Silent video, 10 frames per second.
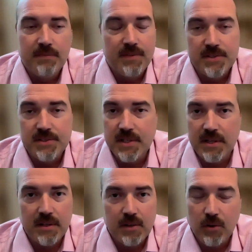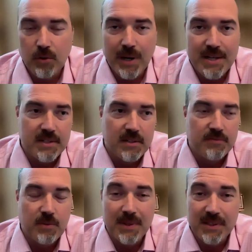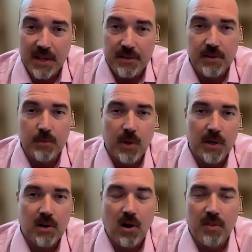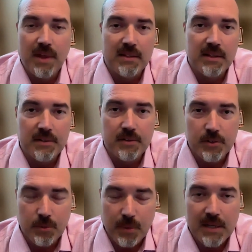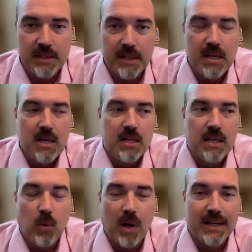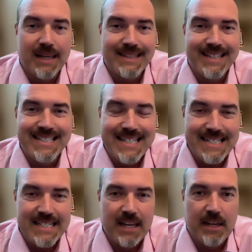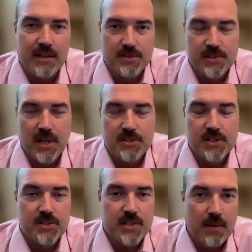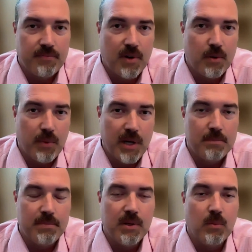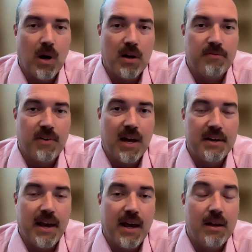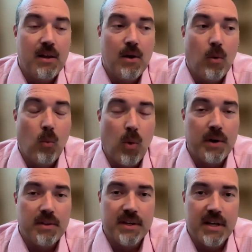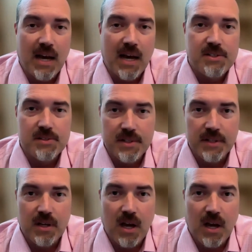If you see, a great deal from a lender, you want to call that lender directly. You want to get the details, not just the upfront rate, but you want to find out what are the gotchas in the